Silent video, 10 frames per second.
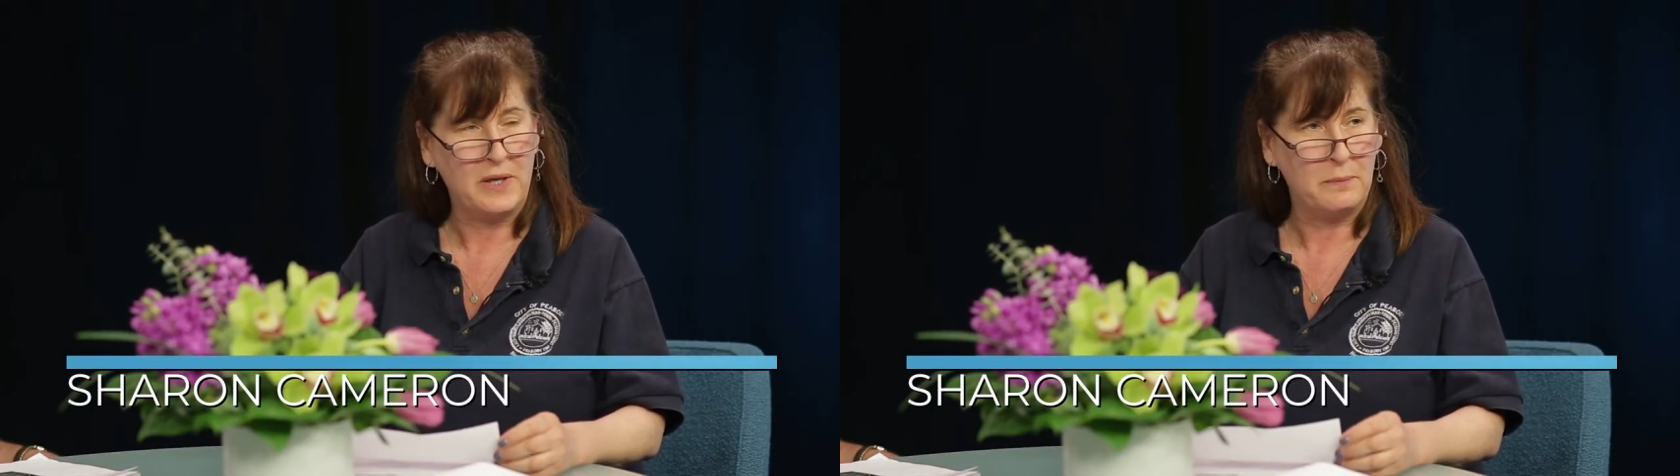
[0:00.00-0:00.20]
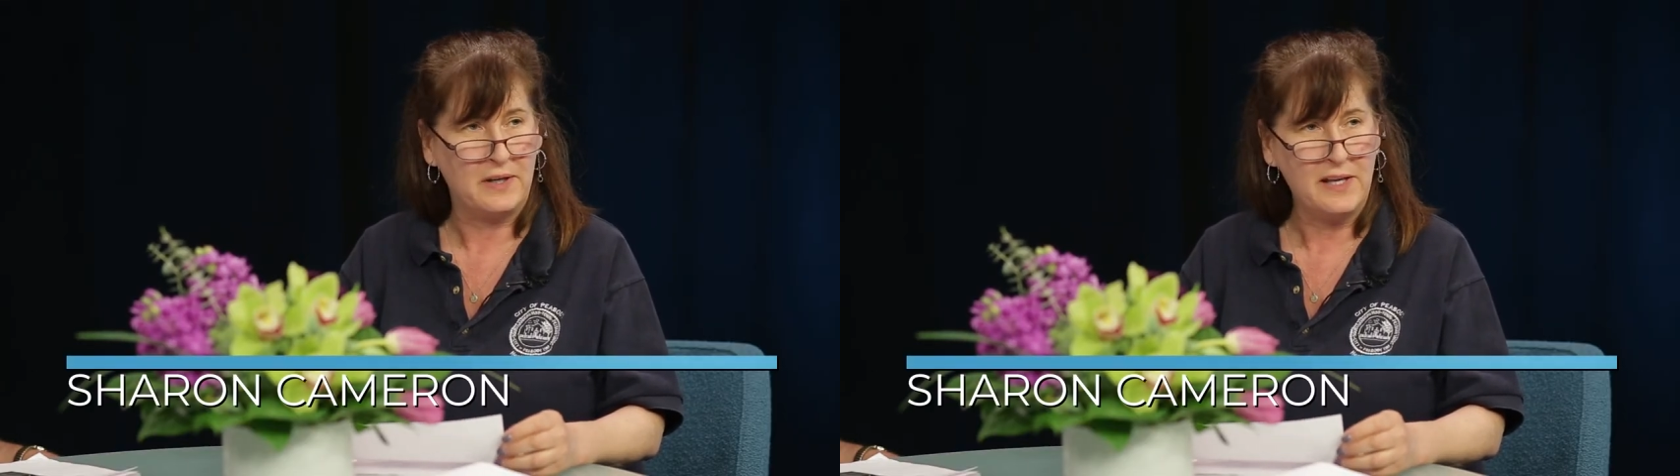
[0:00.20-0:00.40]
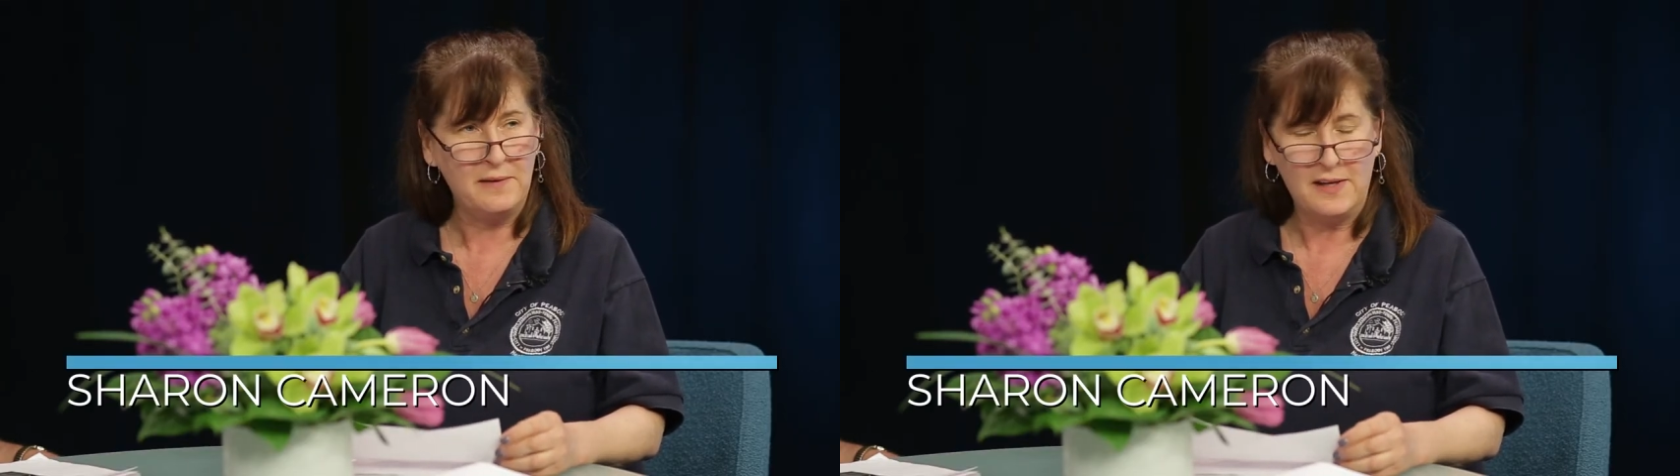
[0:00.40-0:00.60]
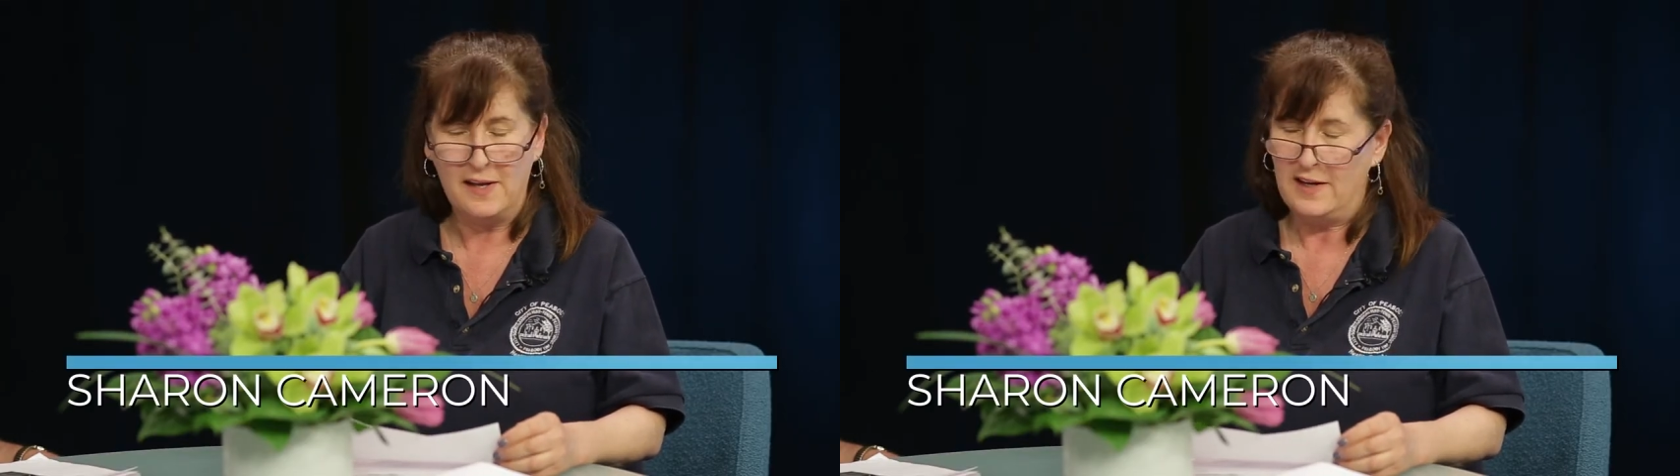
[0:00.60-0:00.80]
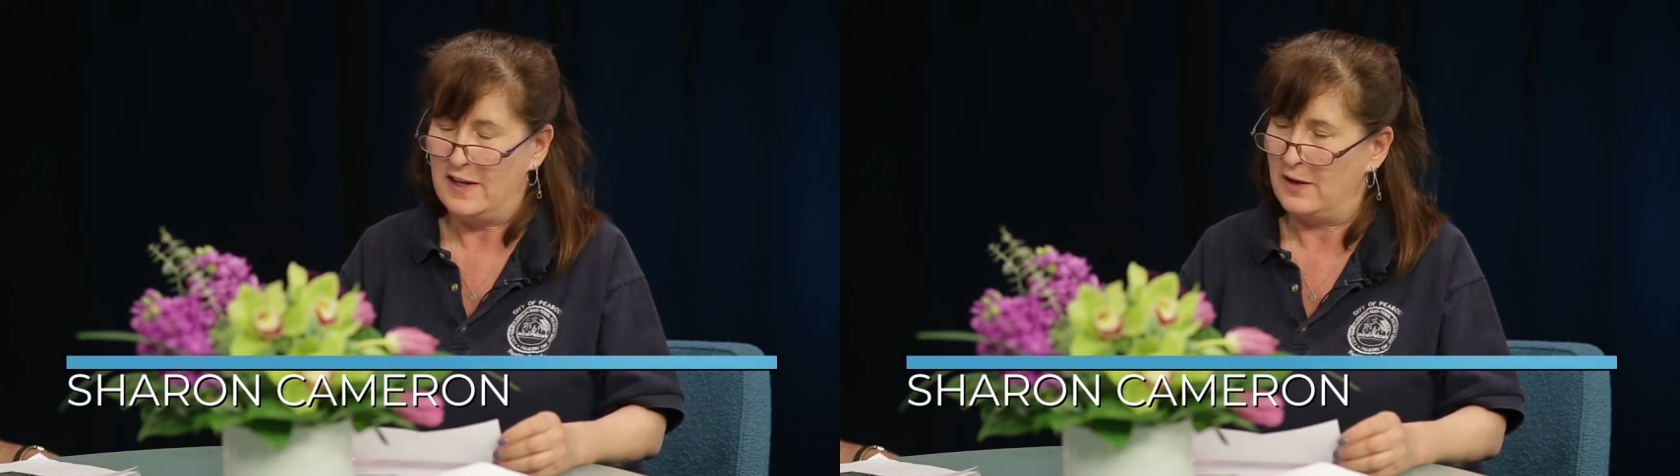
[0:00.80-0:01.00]
Peabody,
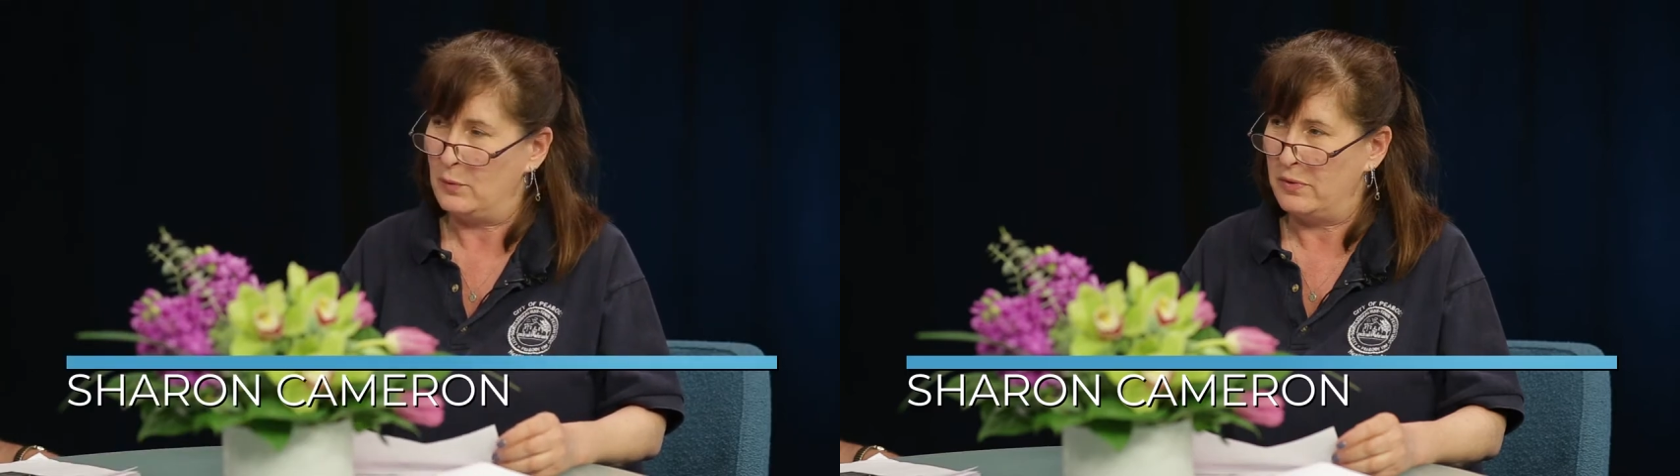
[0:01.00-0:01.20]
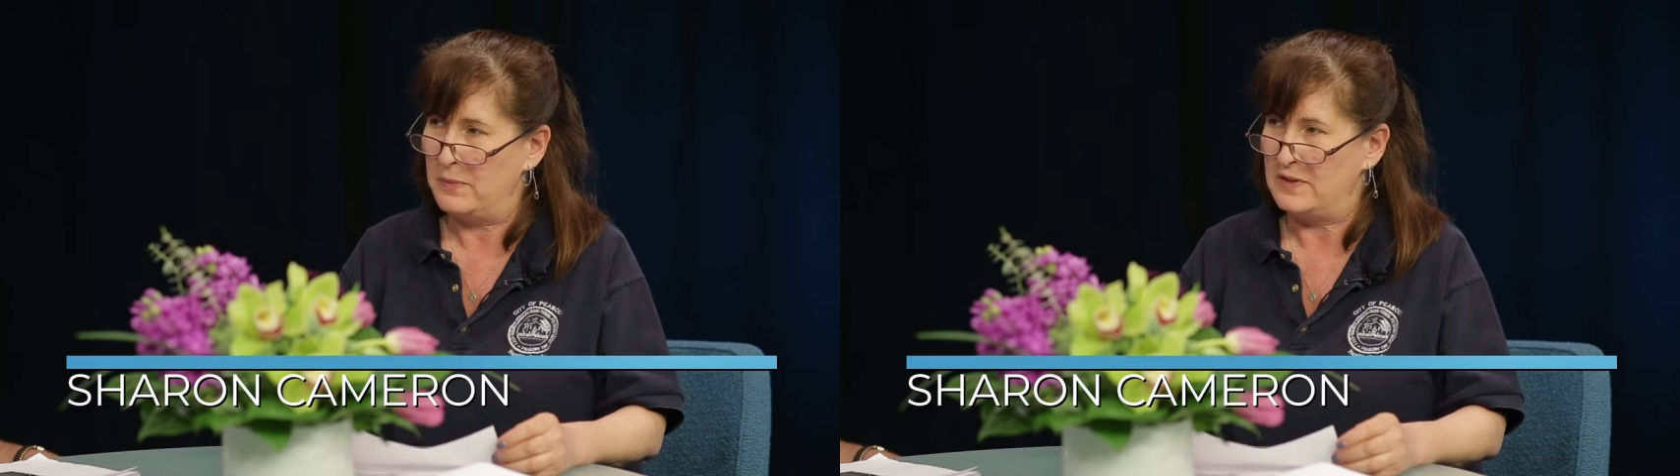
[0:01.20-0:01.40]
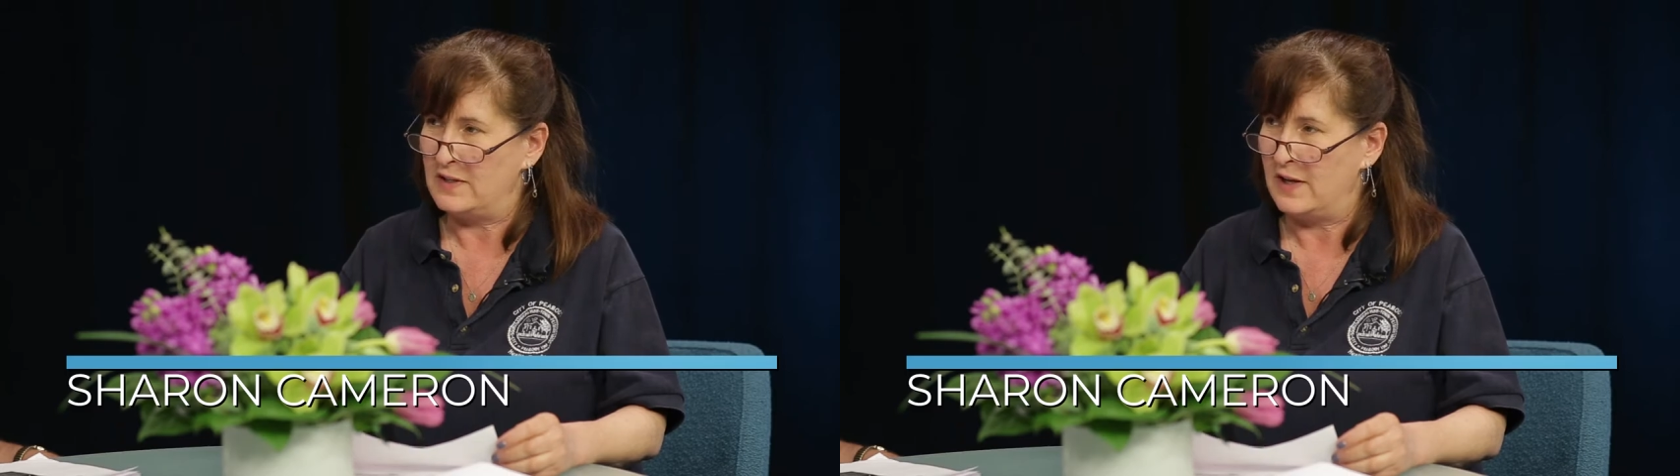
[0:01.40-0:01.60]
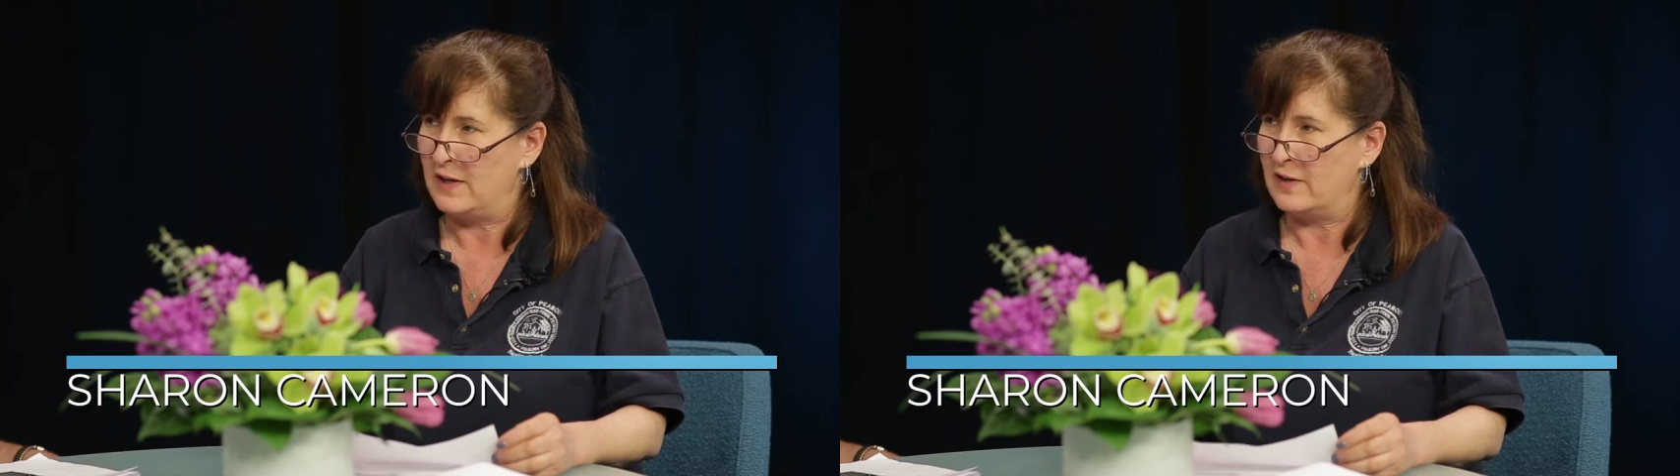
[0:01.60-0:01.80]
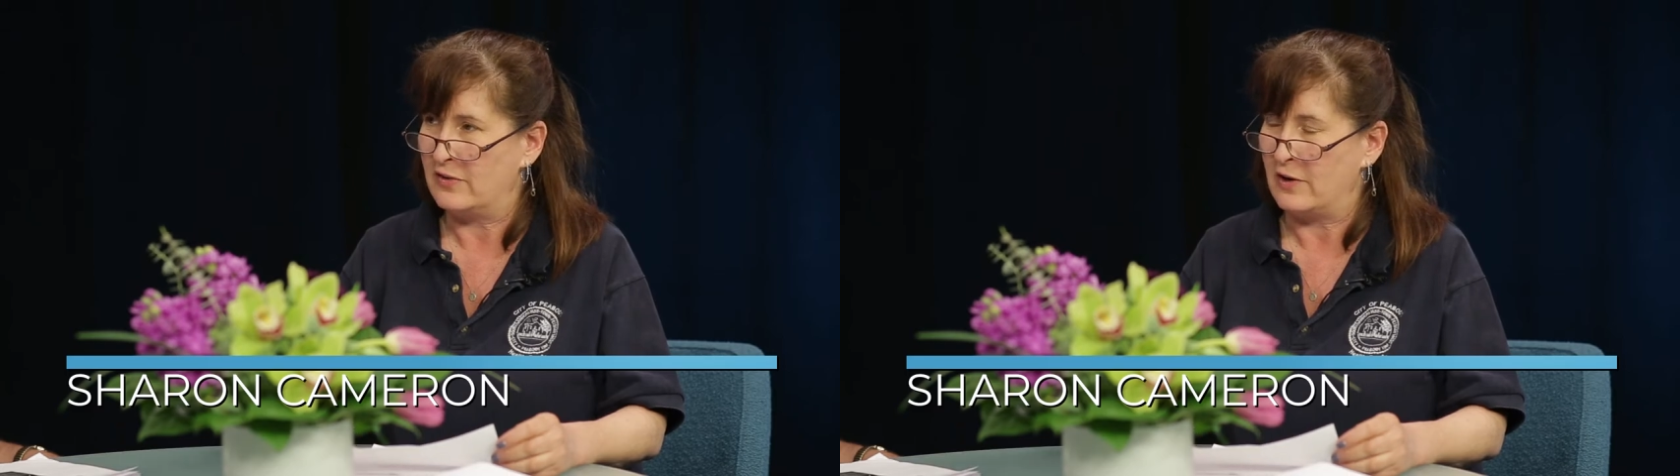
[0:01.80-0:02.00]
and with me
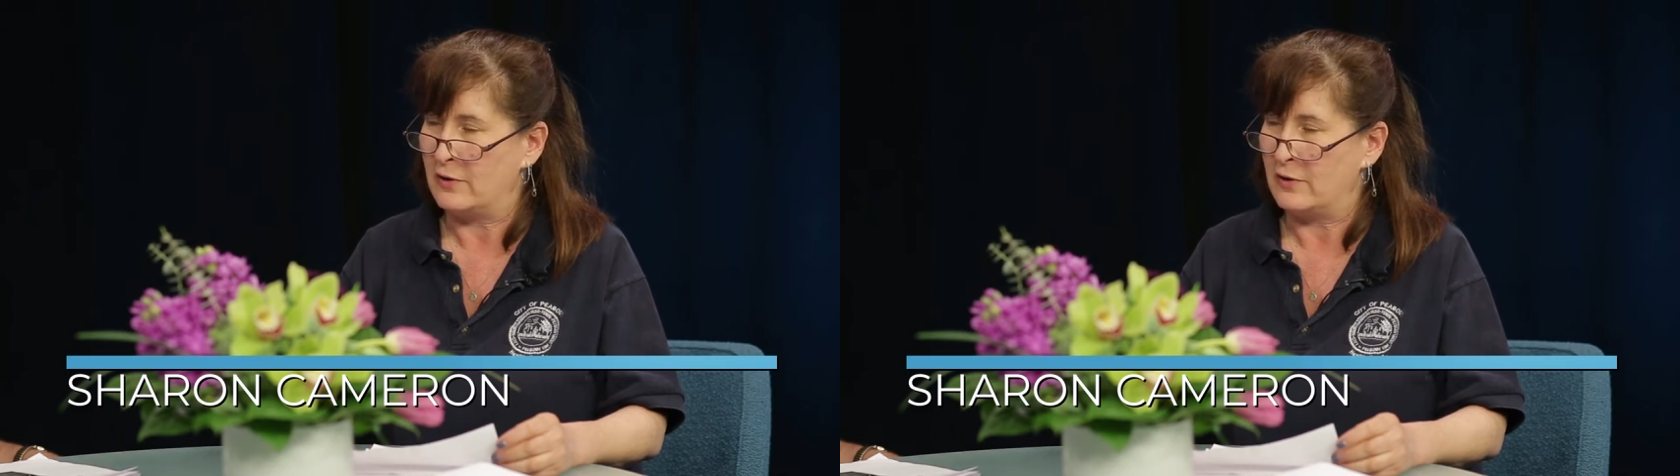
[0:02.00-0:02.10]
today is